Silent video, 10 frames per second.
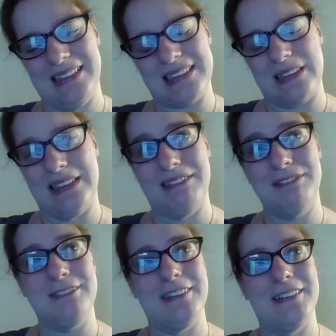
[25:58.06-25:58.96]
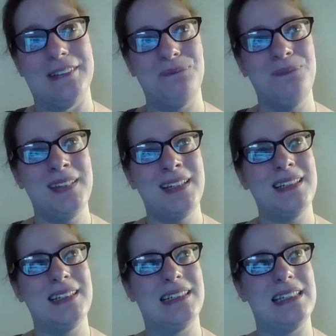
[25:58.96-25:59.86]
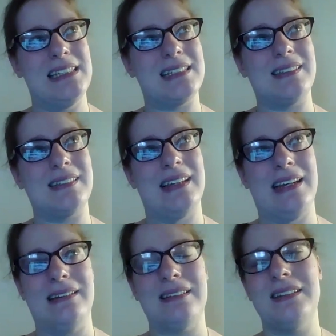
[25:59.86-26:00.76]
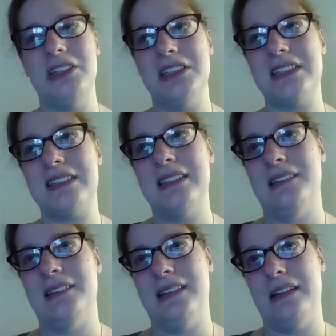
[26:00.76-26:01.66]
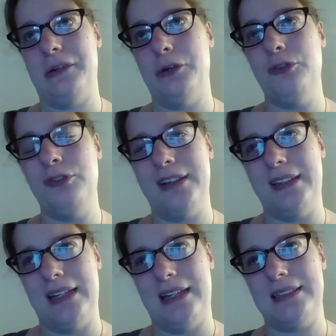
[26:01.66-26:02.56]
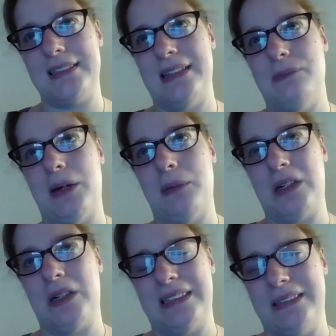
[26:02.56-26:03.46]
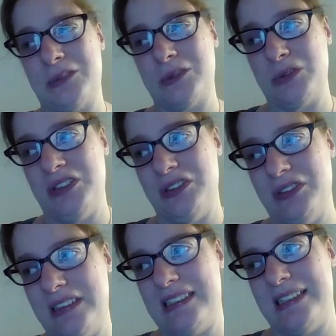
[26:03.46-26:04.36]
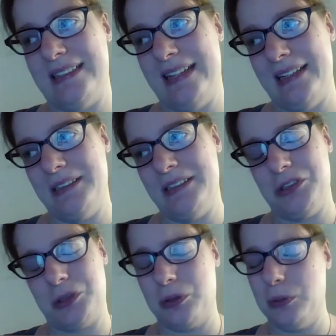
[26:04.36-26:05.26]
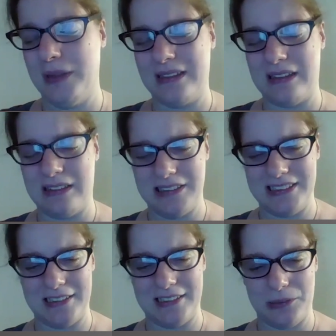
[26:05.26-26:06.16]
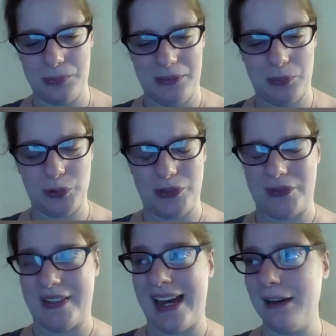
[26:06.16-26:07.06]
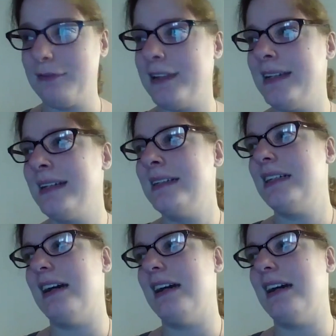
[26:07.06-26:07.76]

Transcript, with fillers: this life um is like just the the goofy things that my body will do I can't control but cause other people to laugh yeah.